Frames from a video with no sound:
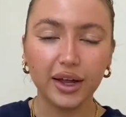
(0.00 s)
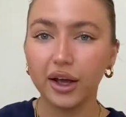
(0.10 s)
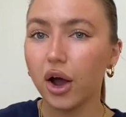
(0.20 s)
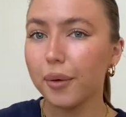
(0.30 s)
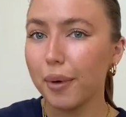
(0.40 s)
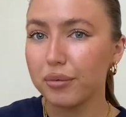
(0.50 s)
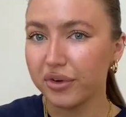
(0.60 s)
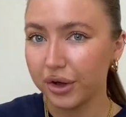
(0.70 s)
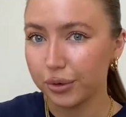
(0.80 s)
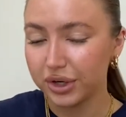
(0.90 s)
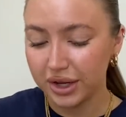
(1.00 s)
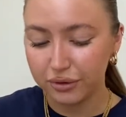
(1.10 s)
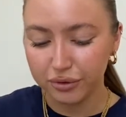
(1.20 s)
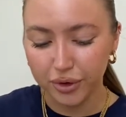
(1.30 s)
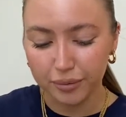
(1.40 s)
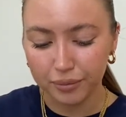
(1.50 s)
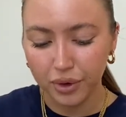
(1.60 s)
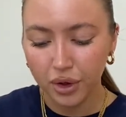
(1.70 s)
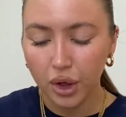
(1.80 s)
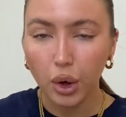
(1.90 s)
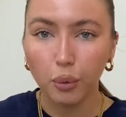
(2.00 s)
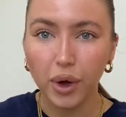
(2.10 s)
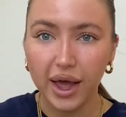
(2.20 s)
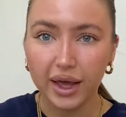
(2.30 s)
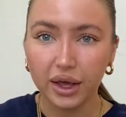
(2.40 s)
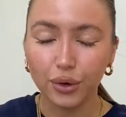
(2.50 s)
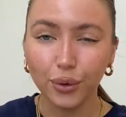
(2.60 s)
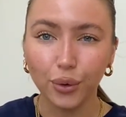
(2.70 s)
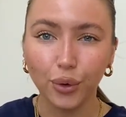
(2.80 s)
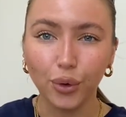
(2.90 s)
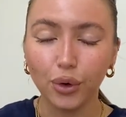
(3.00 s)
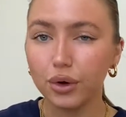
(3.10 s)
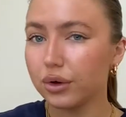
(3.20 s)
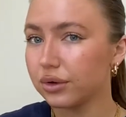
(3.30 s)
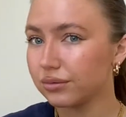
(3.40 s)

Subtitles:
I can't remember if I ordered it from Way or